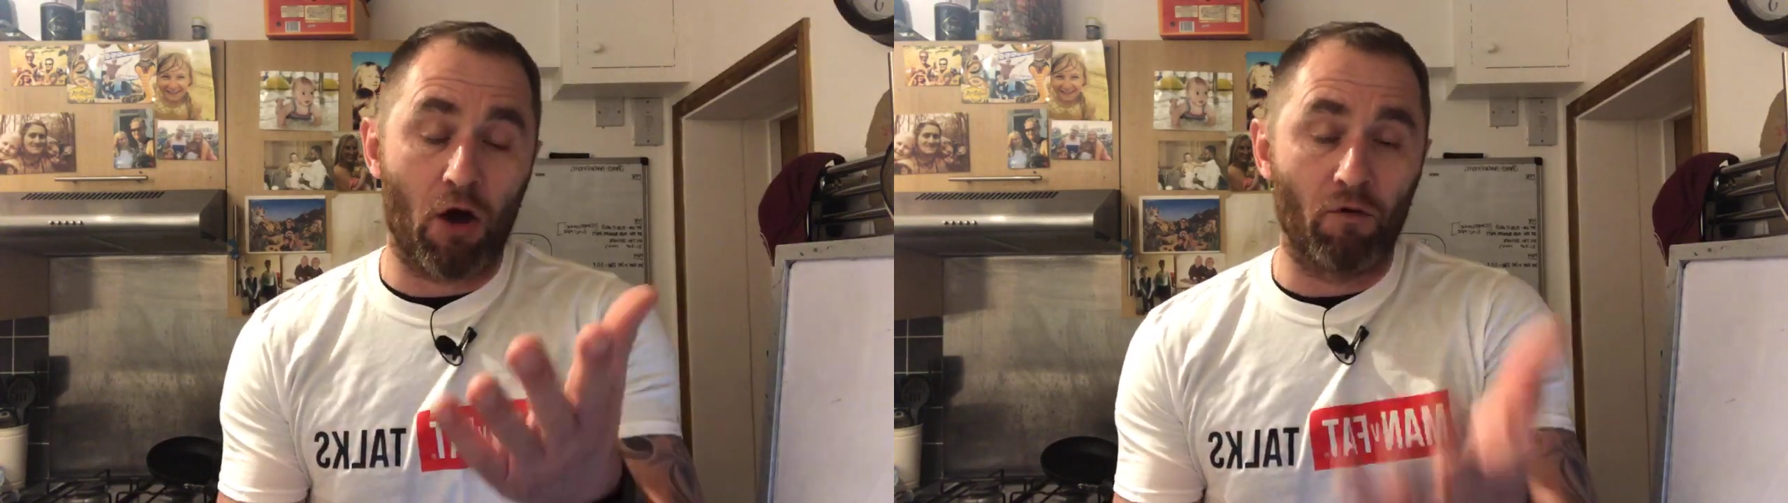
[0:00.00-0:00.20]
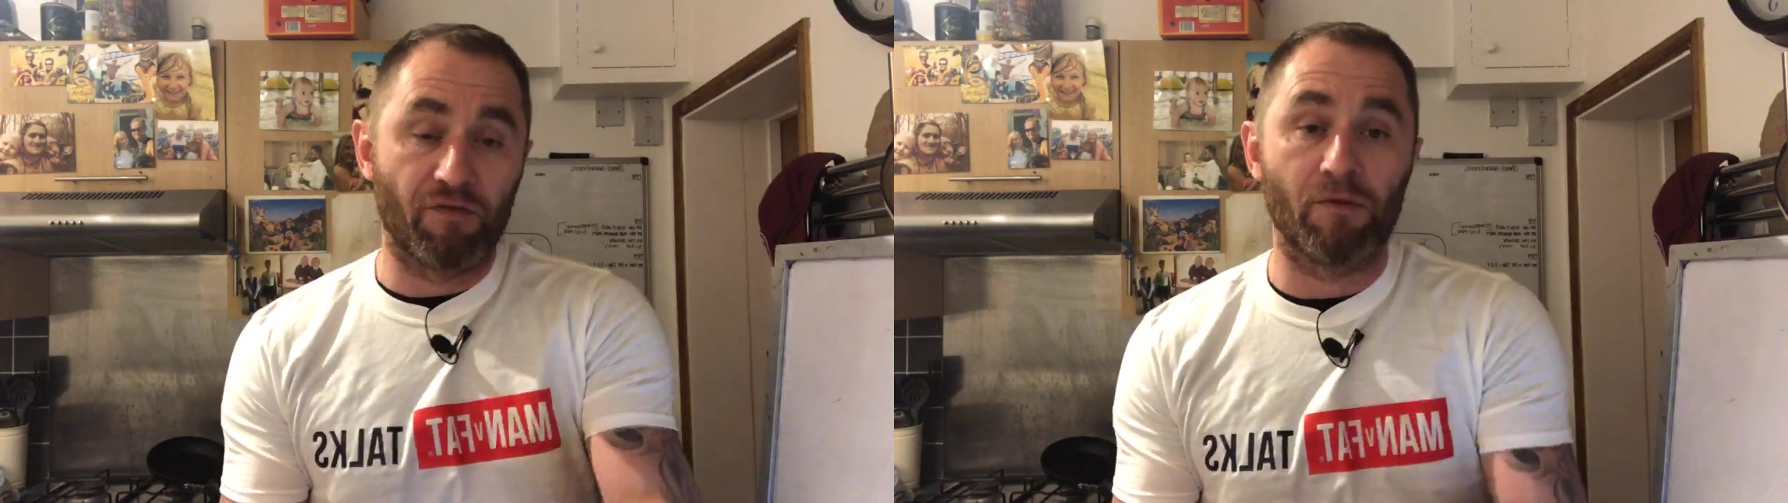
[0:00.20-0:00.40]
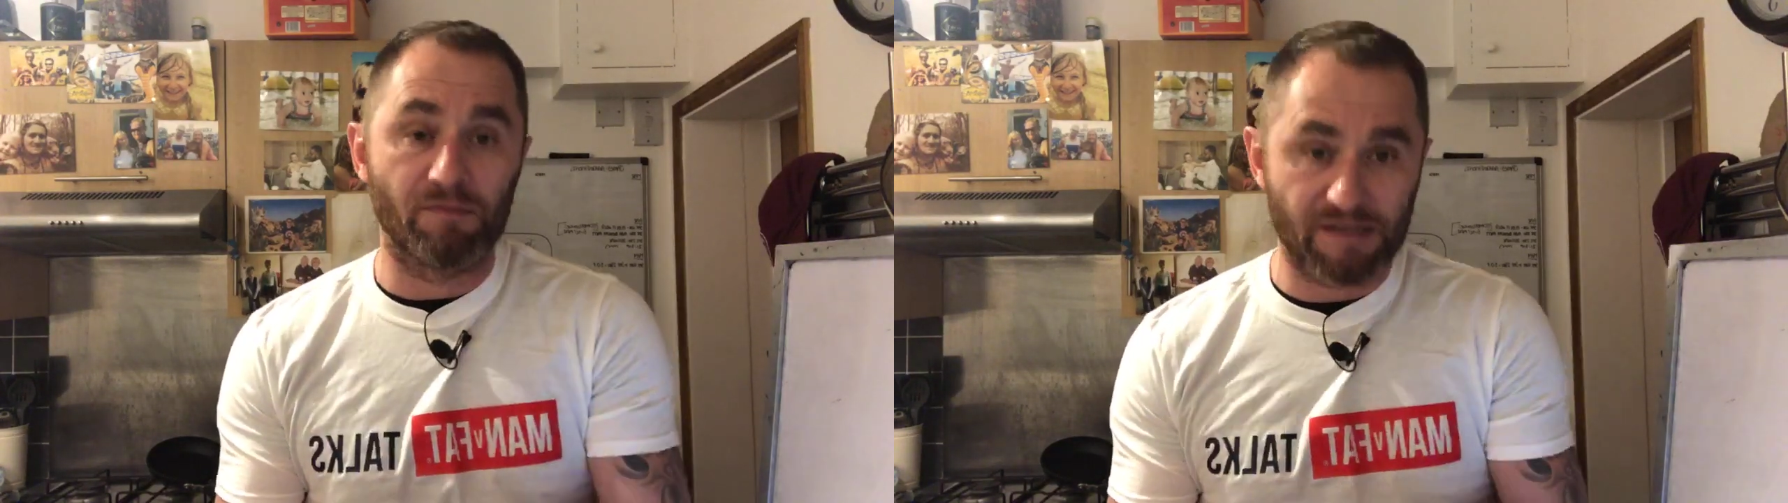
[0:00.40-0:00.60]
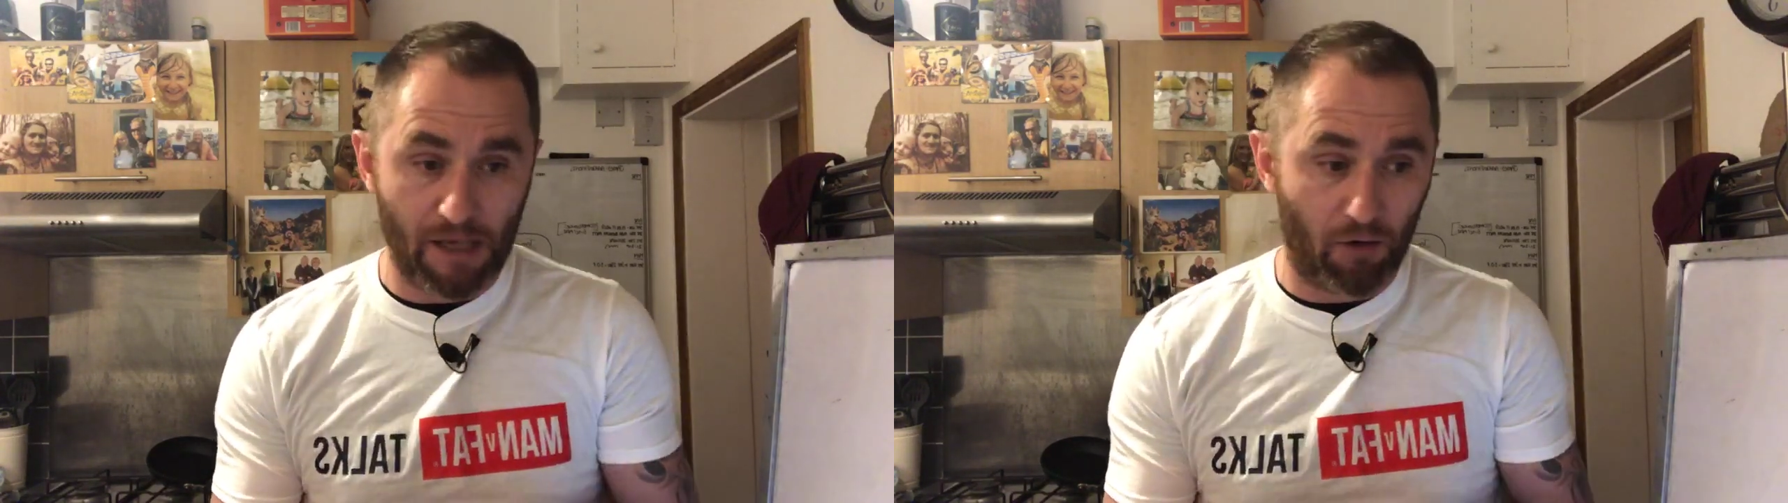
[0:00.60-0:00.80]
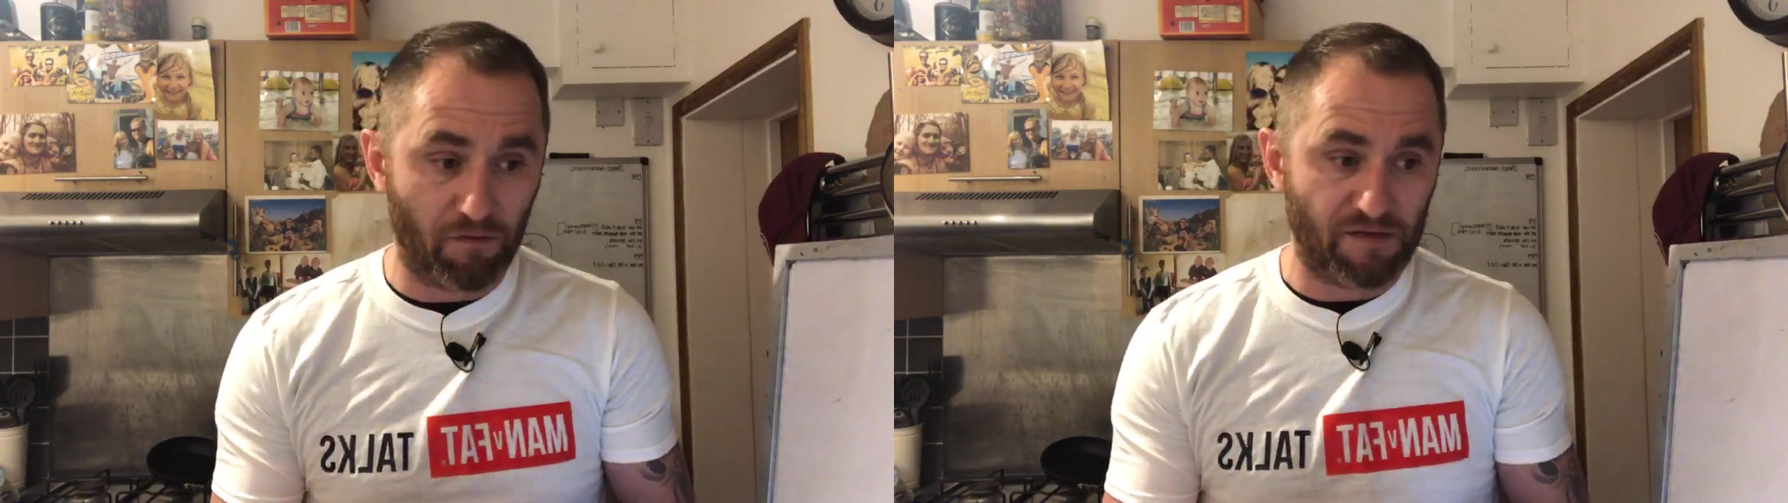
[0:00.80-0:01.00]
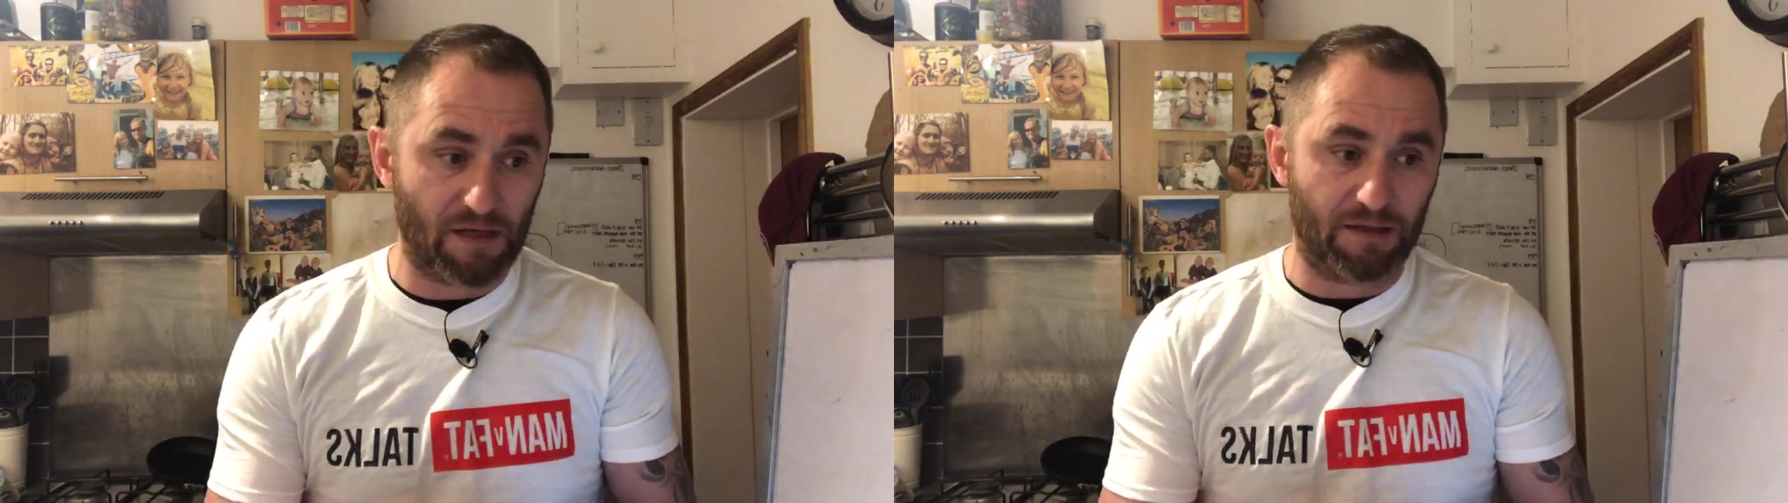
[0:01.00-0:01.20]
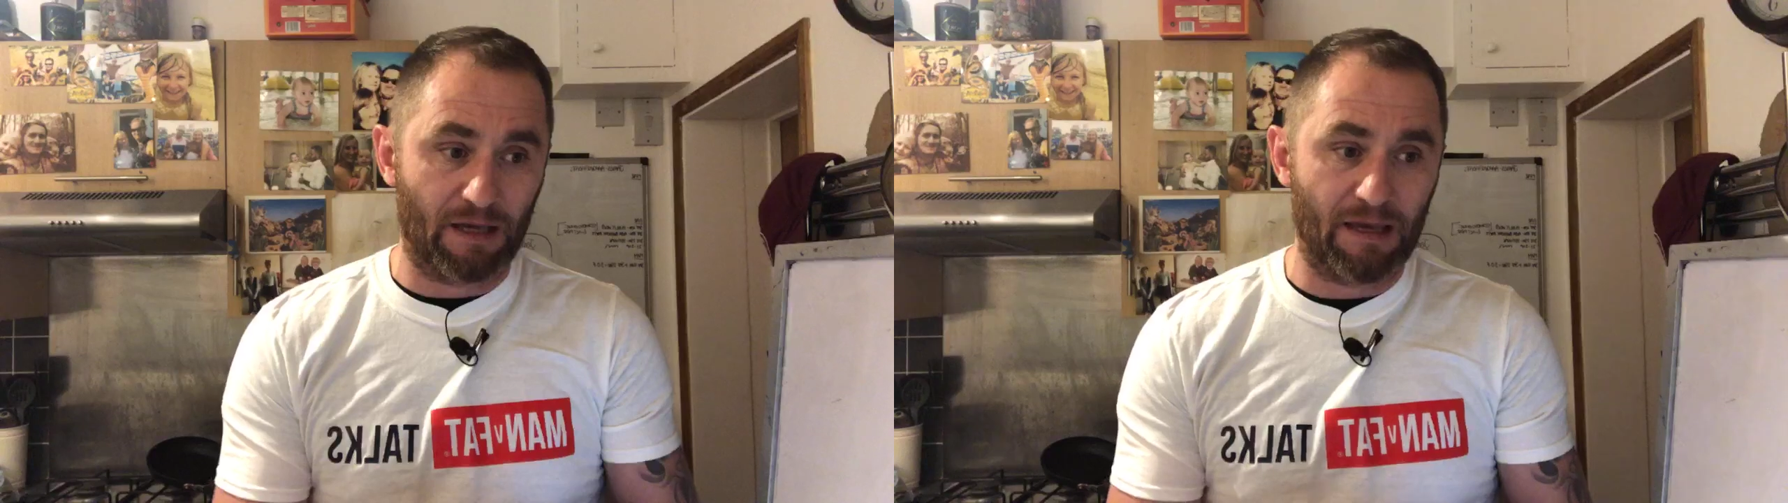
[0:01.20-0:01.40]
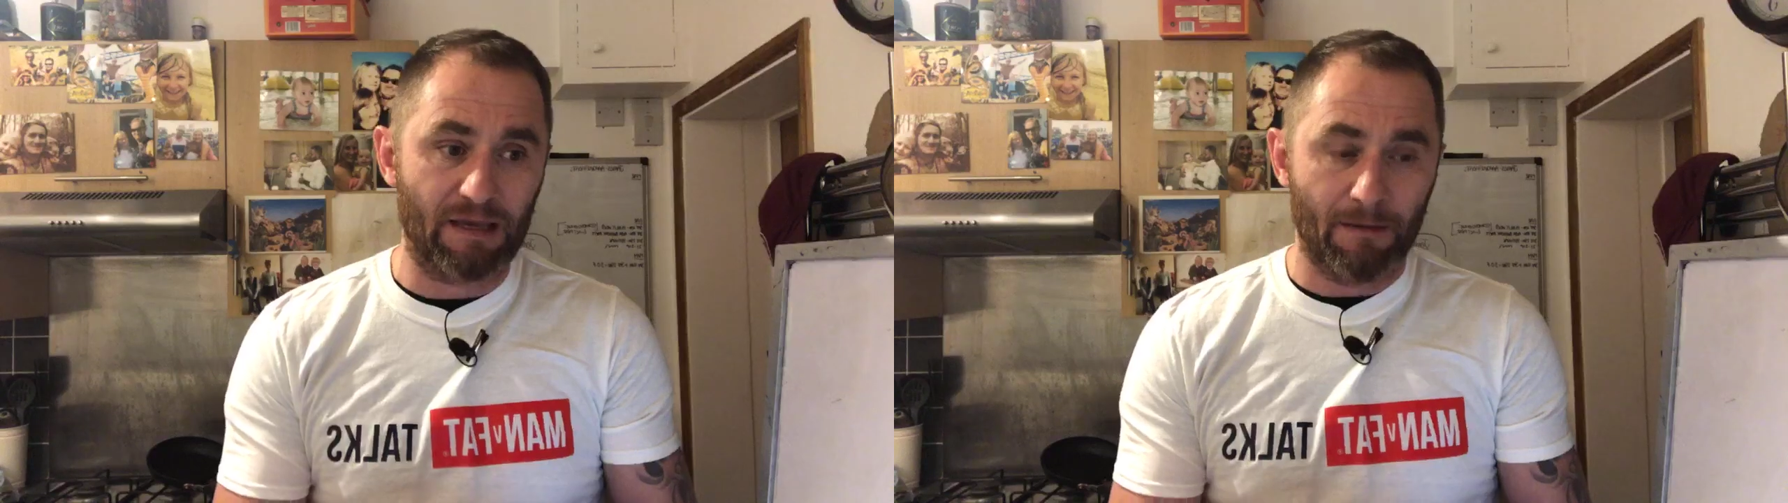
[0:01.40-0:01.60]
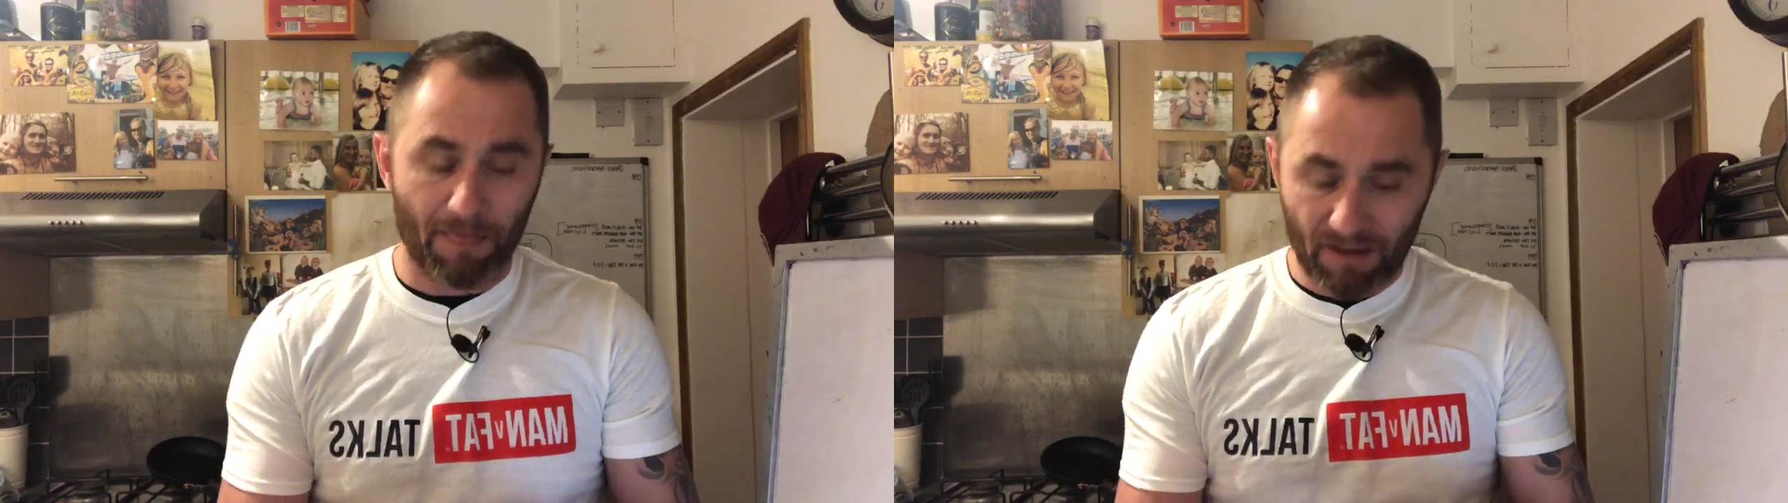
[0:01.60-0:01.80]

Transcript: of themselves, okay?